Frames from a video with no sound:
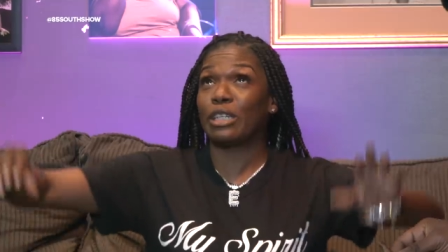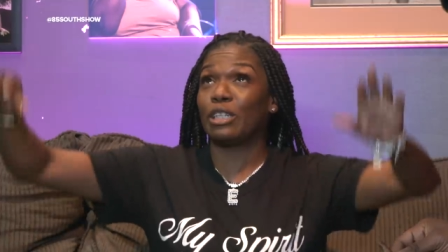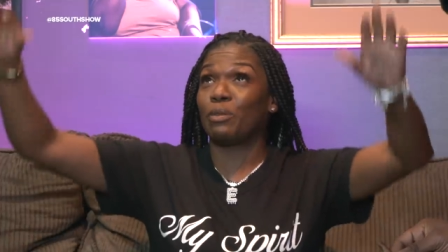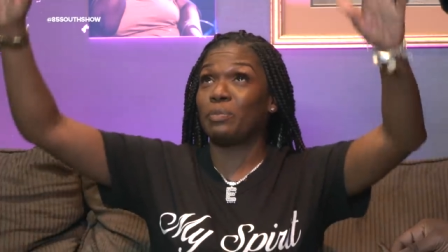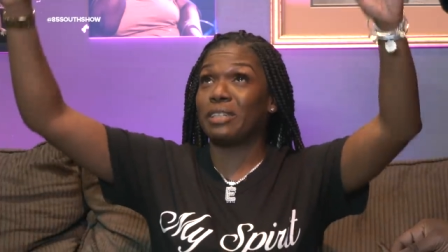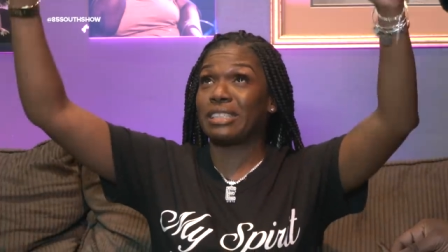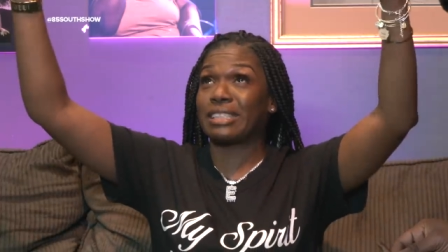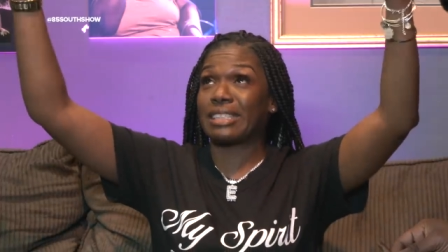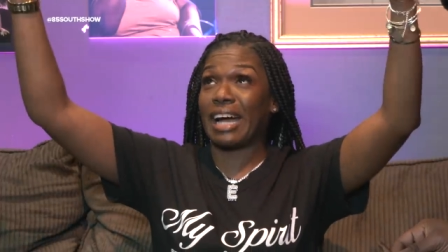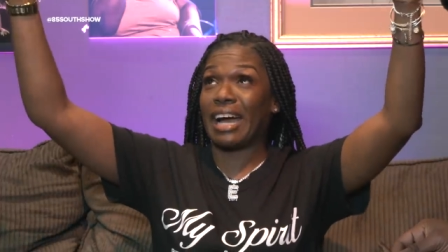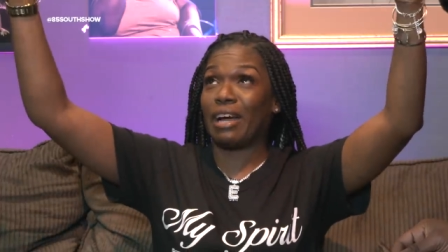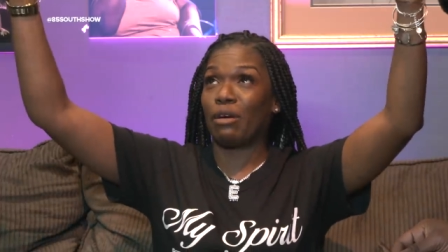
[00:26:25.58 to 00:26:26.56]
looking up in the
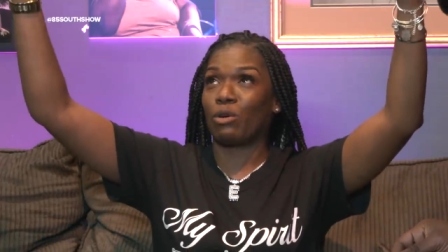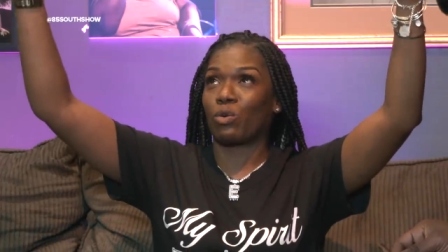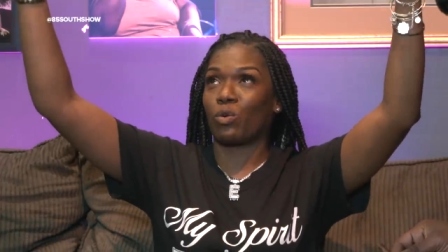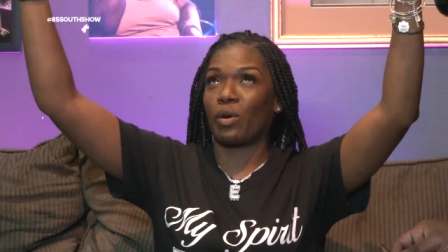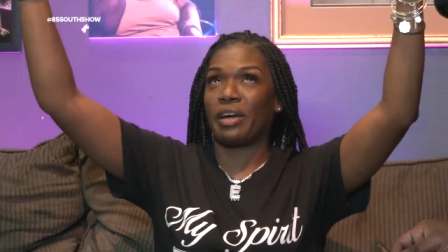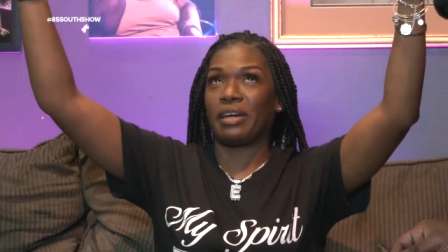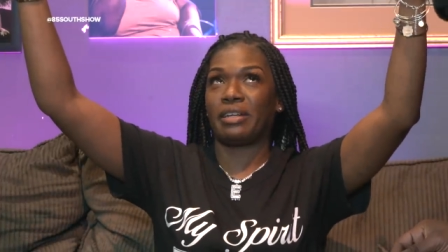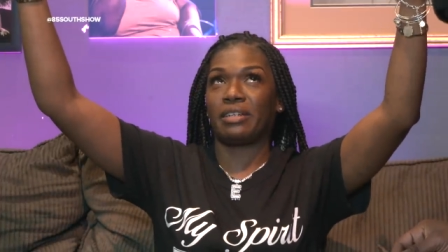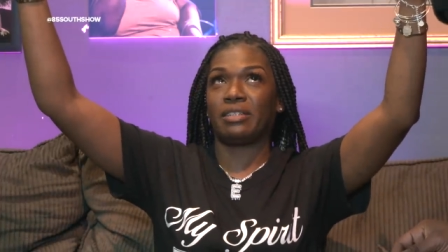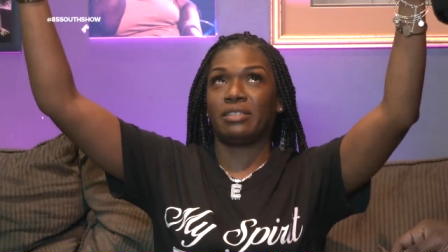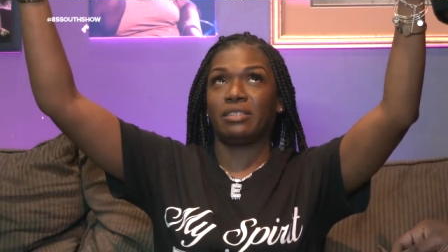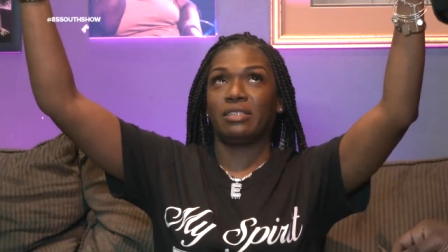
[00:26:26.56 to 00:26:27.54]
sky. It was
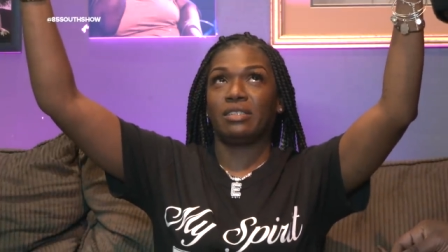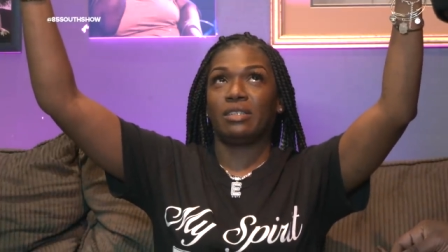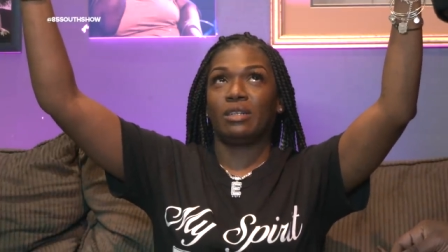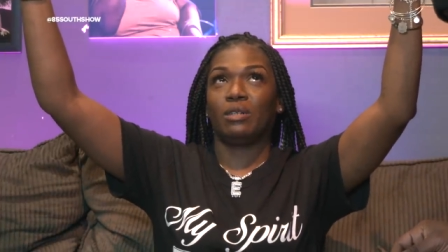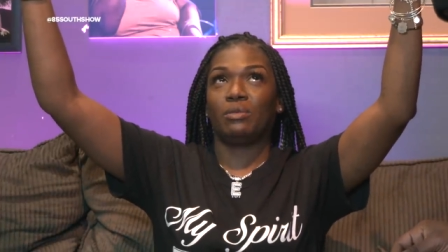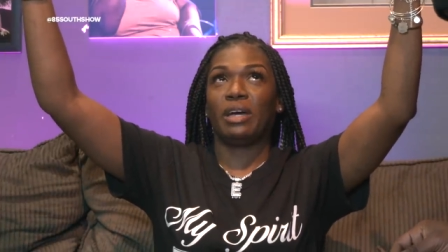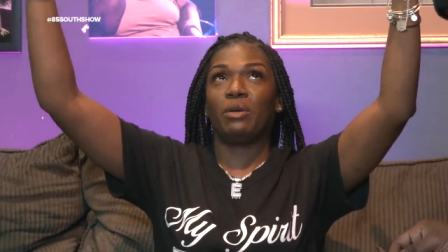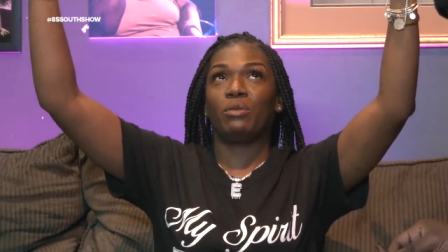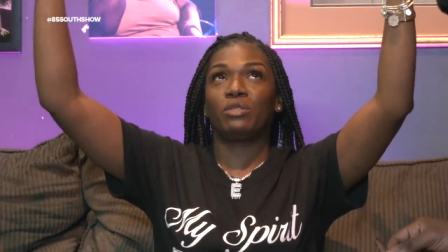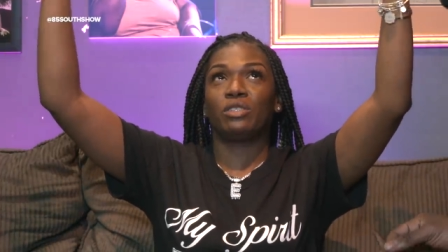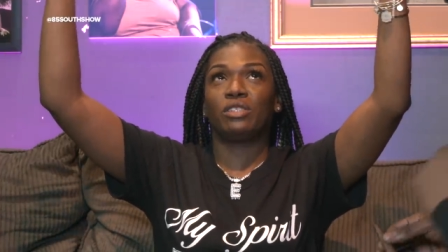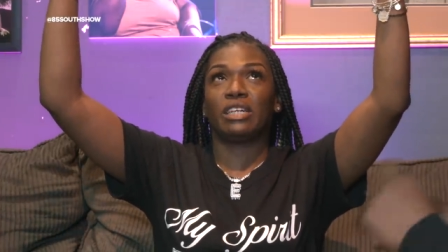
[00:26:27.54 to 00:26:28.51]
raining, but it
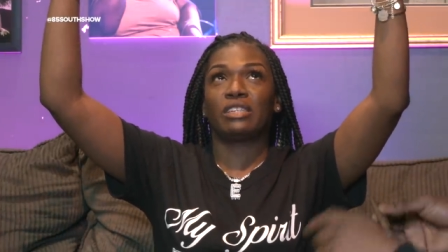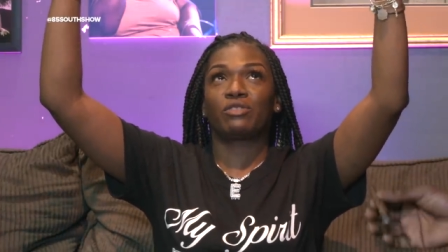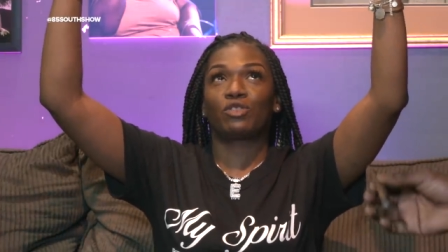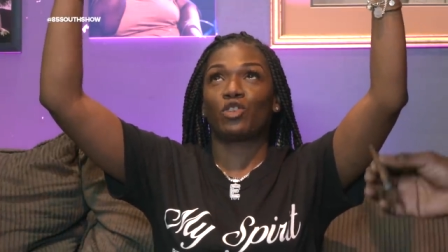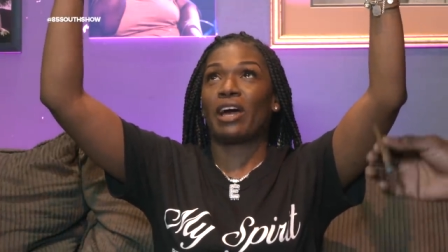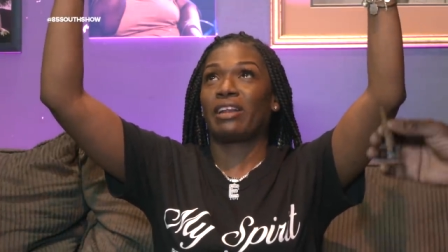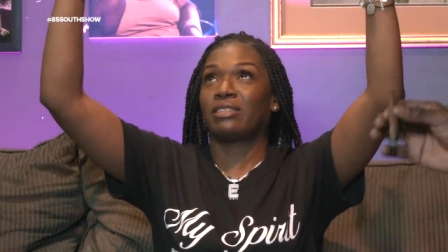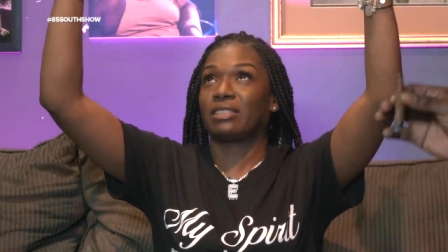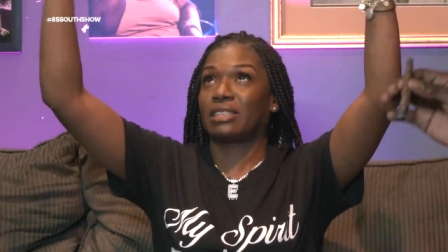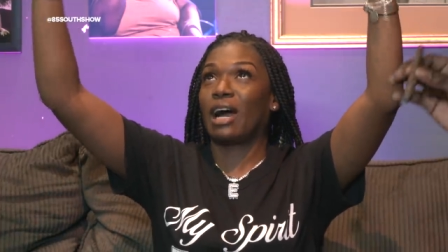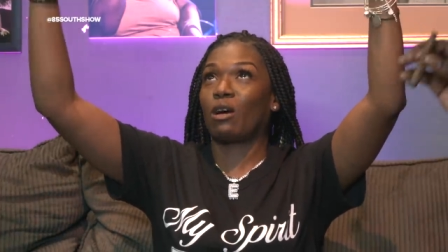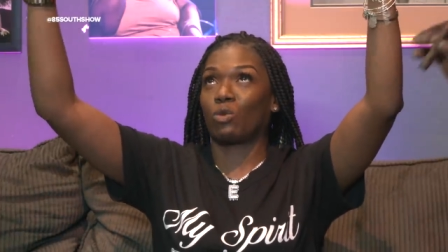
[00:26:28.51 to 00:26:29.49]
was just trying to
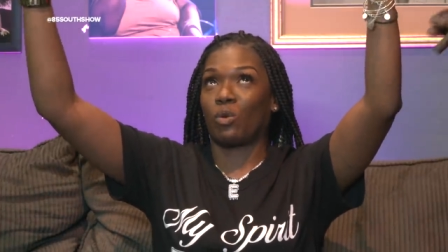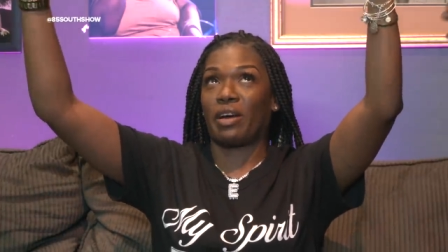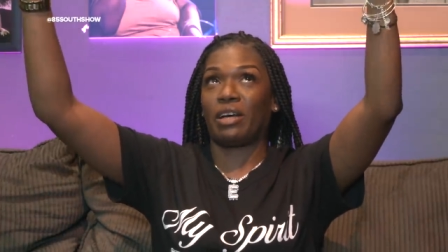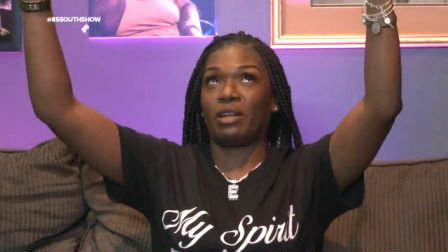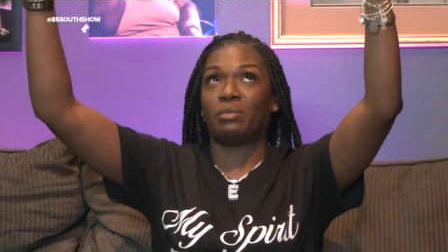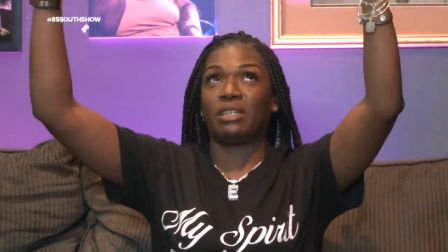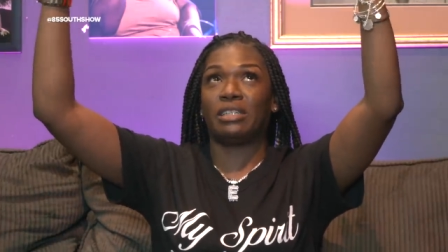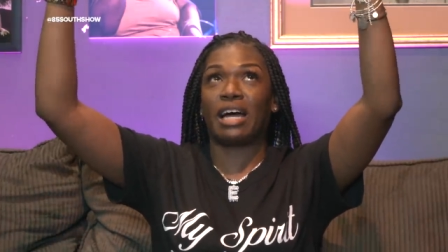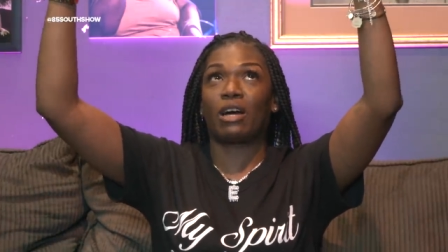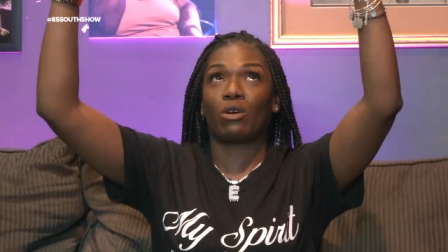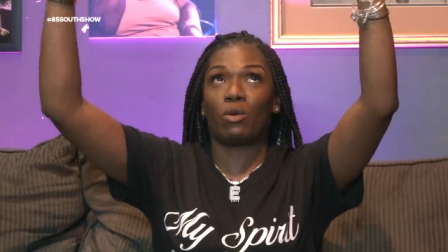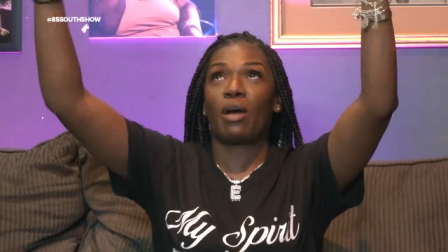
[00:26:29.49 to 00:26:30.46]
stop raining, but
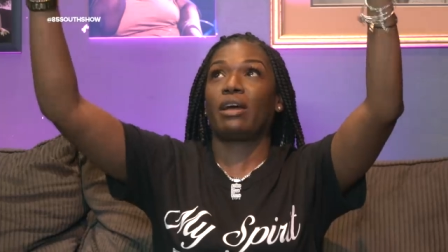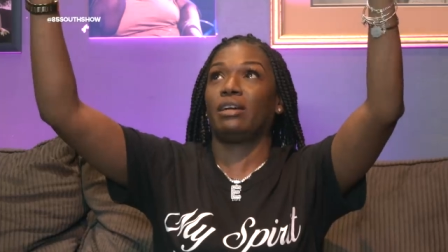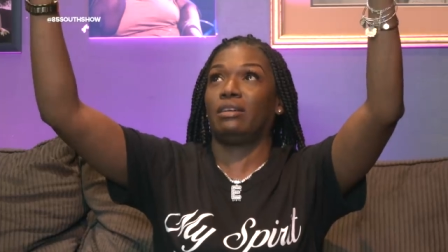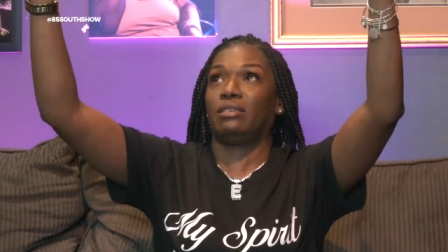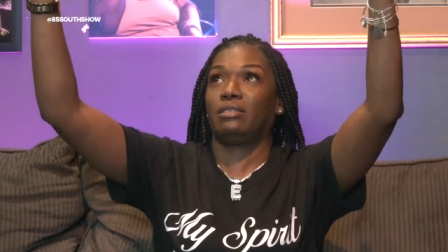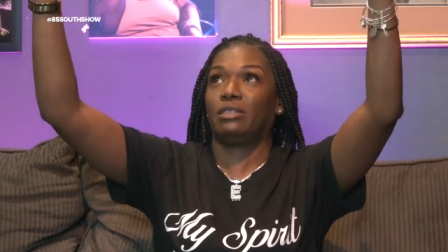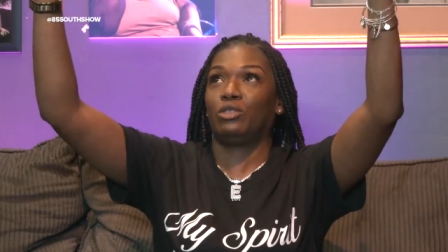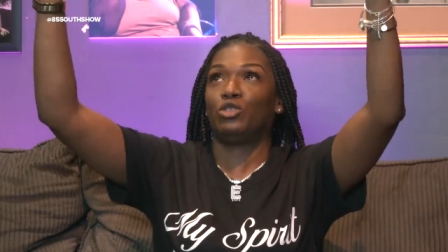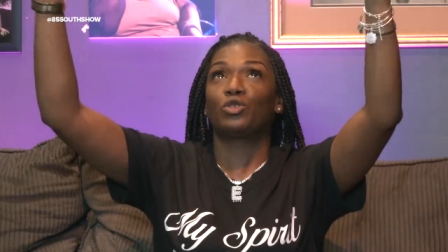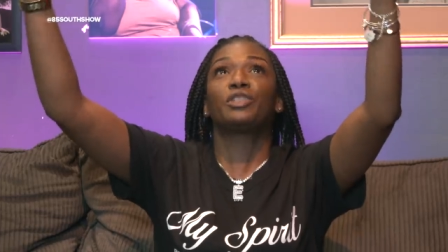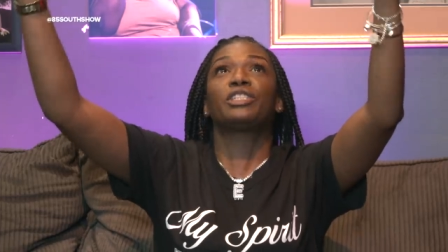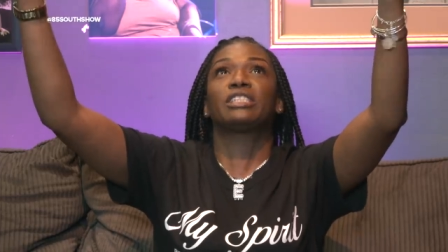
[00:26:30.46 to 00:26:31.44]
not quite.
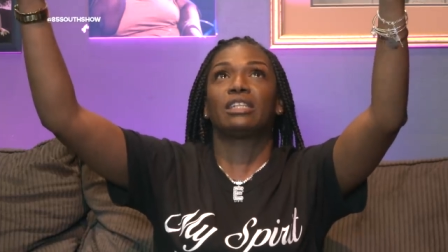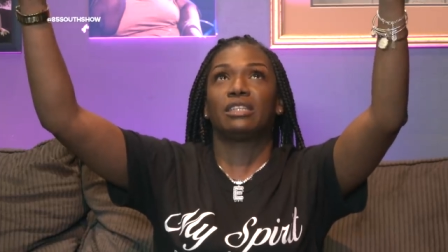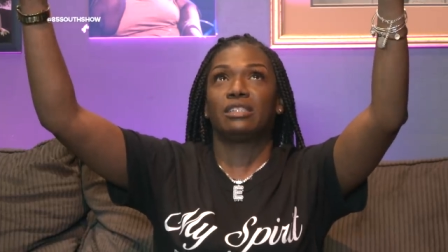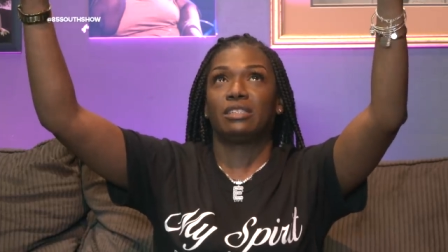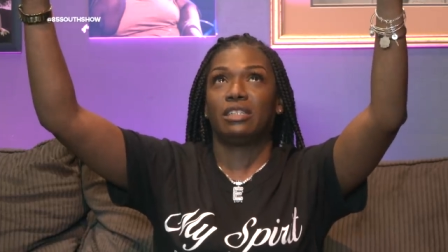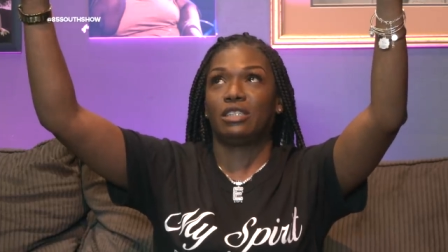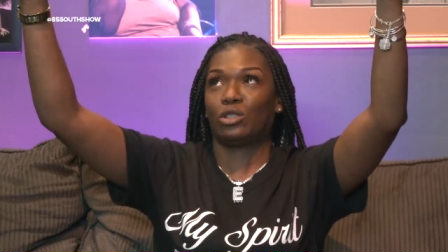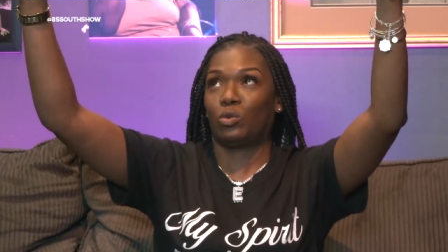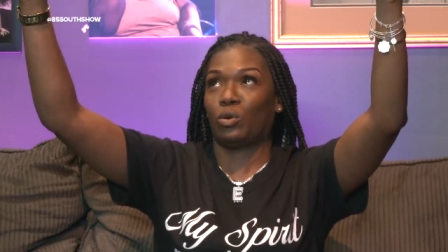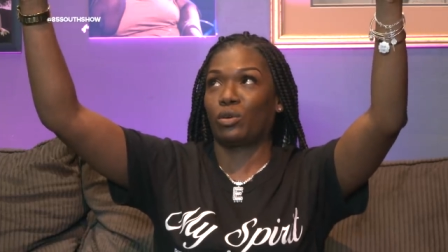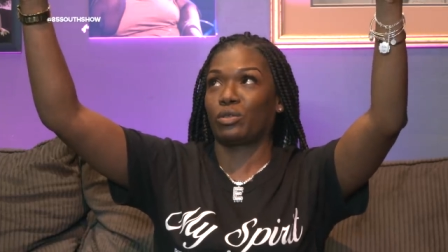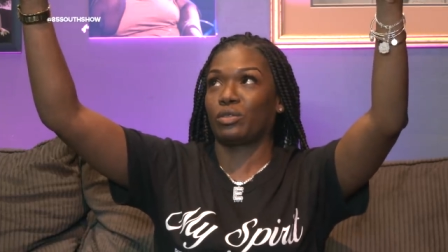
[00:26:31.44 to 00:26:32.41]
Drizzling is the
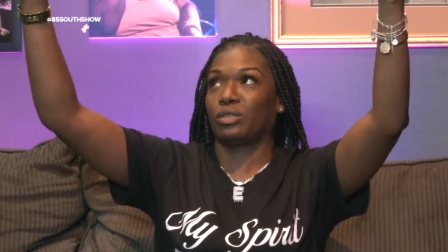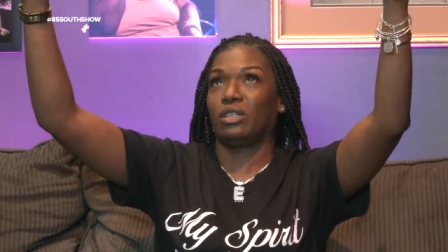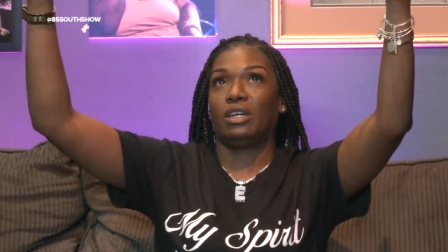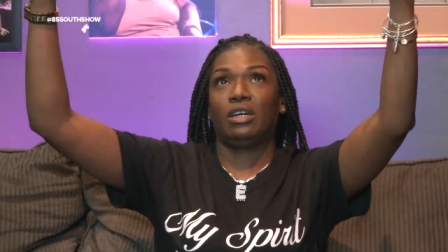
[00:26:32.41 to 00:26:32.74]
word.